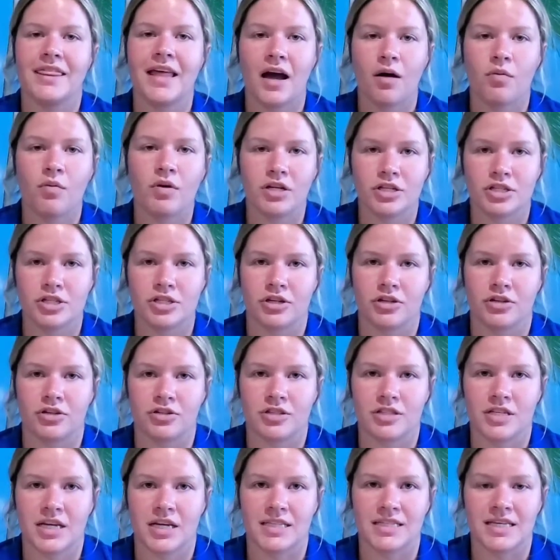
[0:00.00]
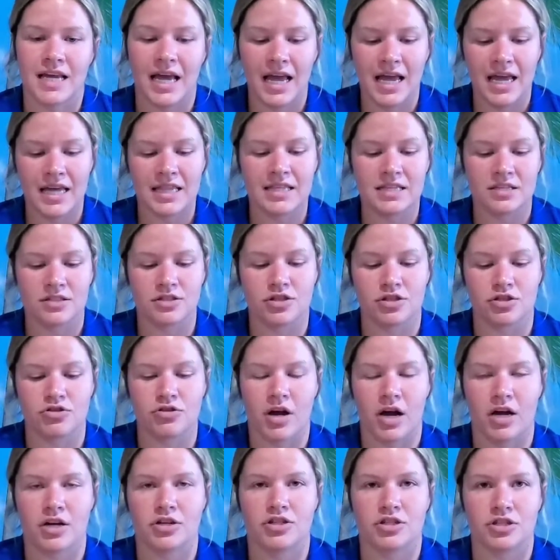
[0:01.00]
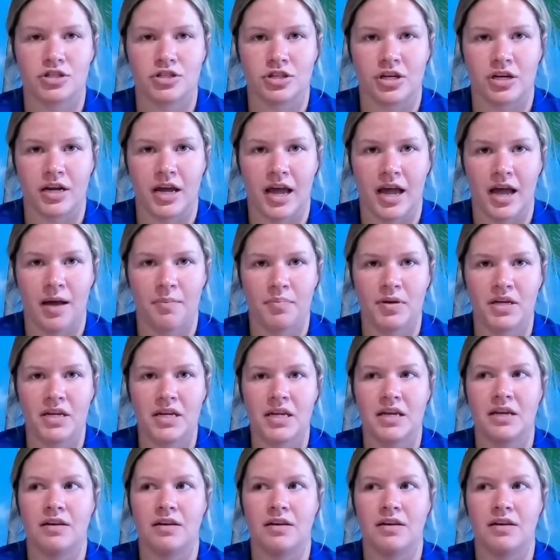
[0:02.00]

That way she understands, hey, this distraction is going to happen.